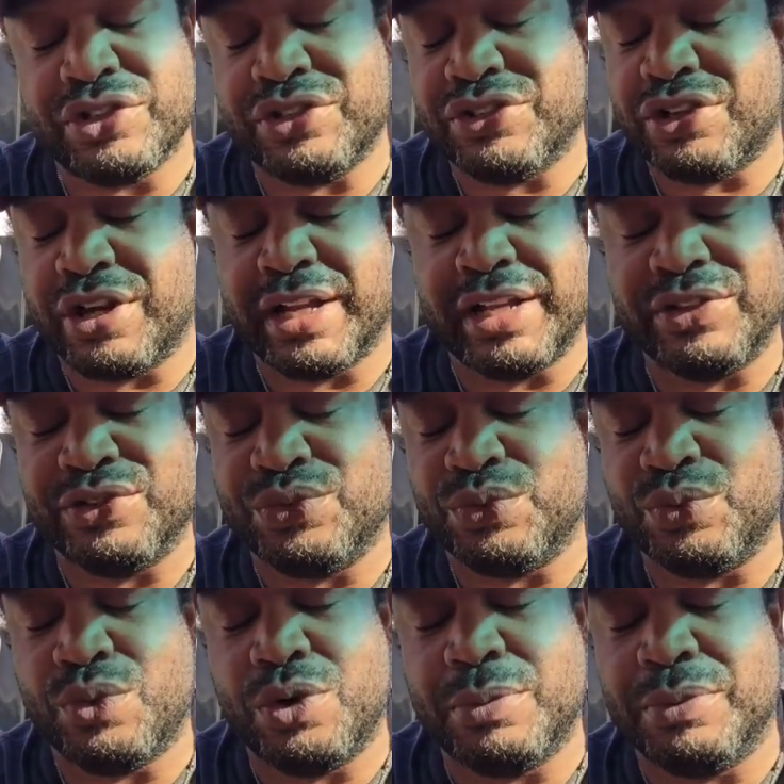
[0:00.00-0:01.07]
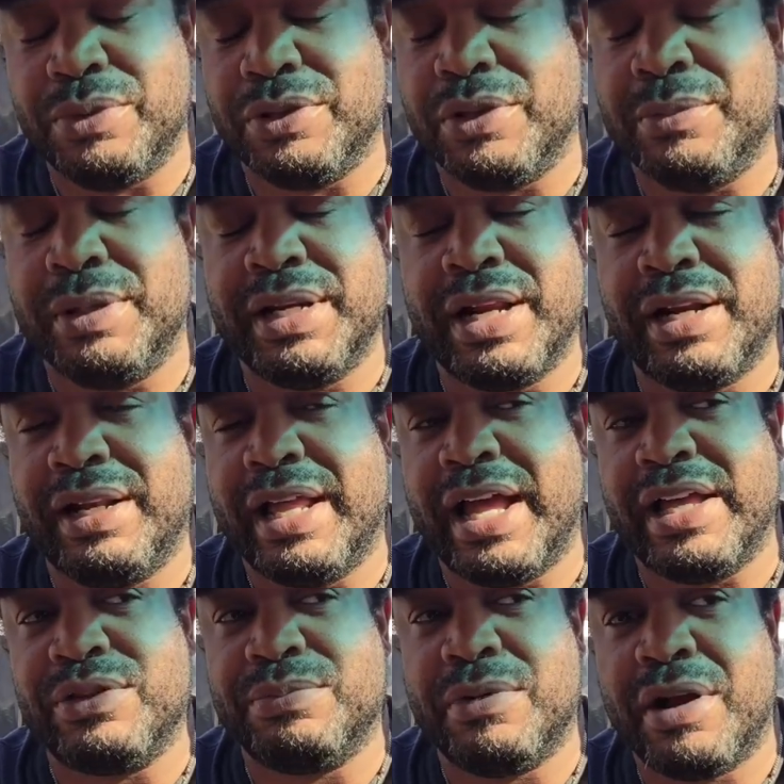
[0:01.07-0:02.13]
going to start getting swarmed with them, and that'll
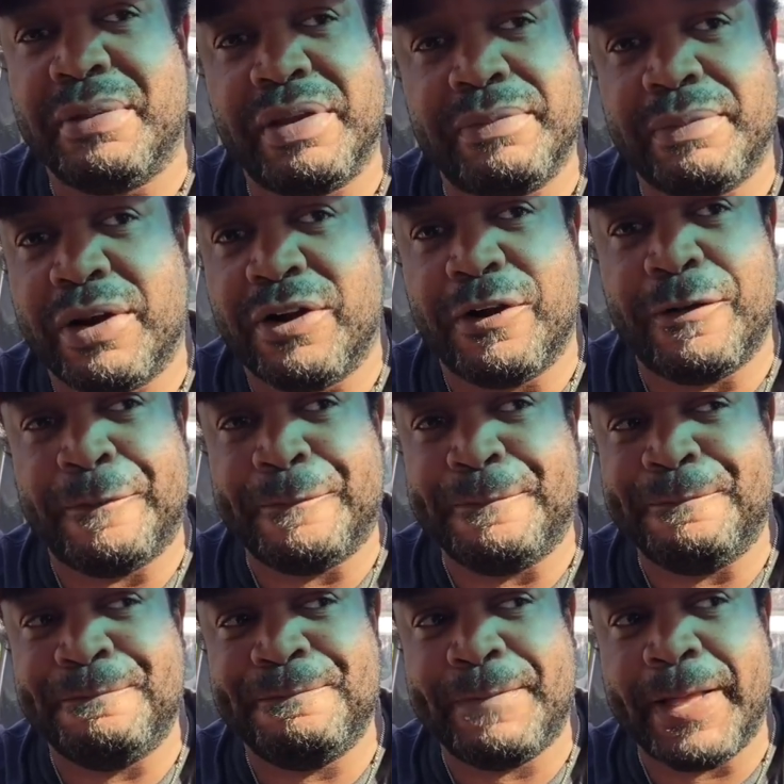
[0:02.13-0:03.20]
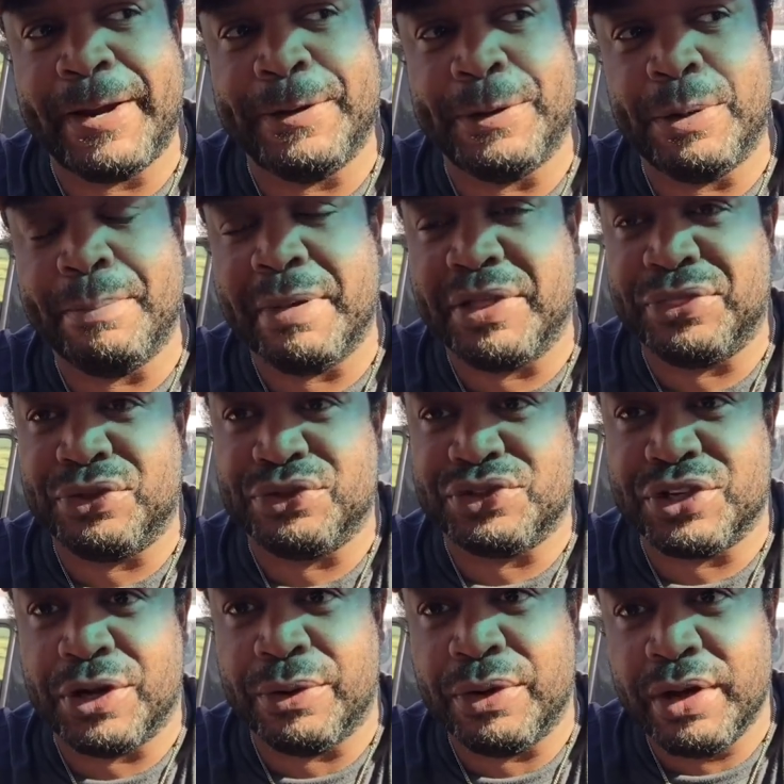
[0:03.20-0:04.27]
last probably for, I don't know, a month or
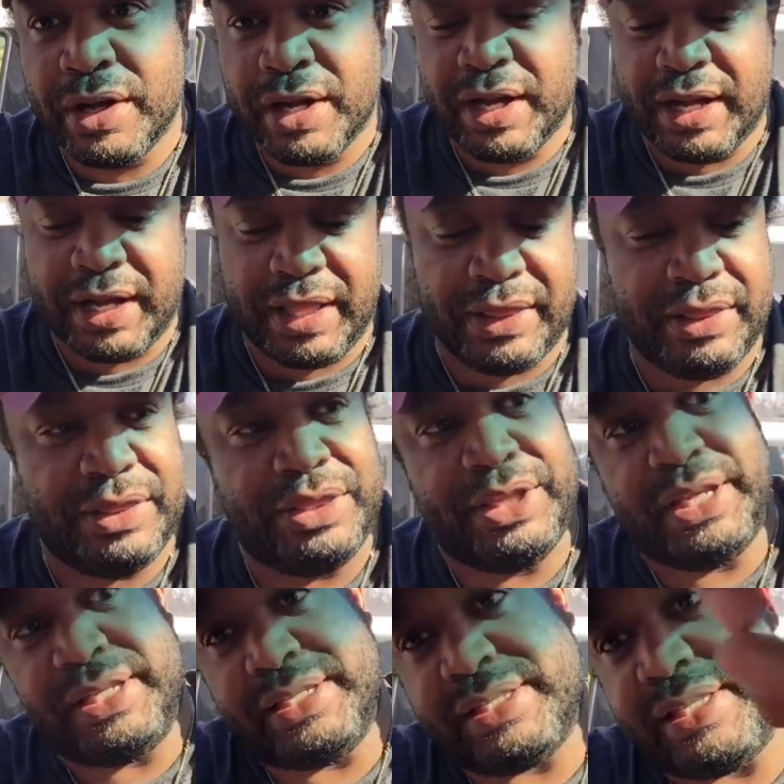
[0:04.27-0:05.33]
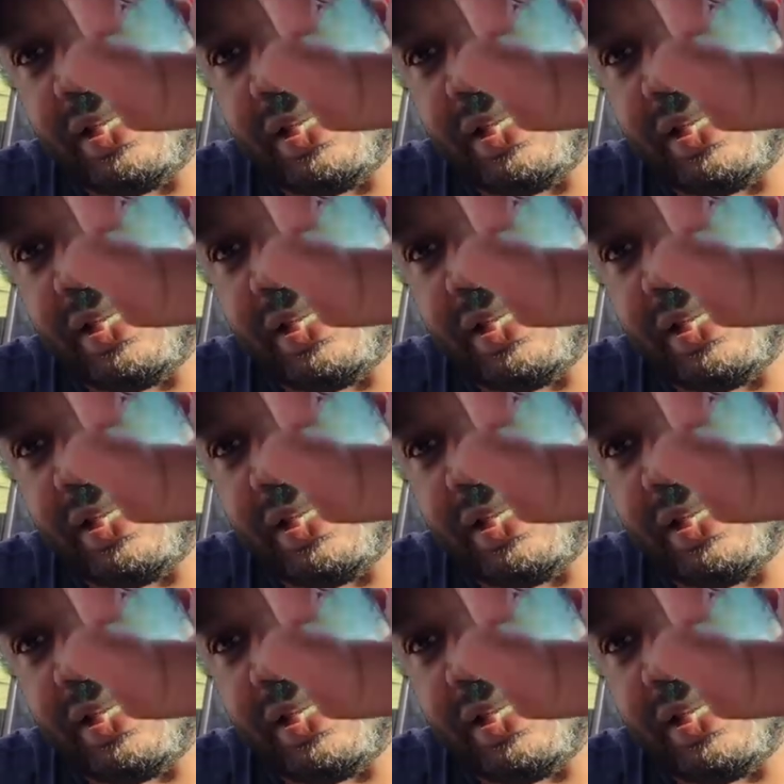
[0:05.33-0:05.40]
so. And these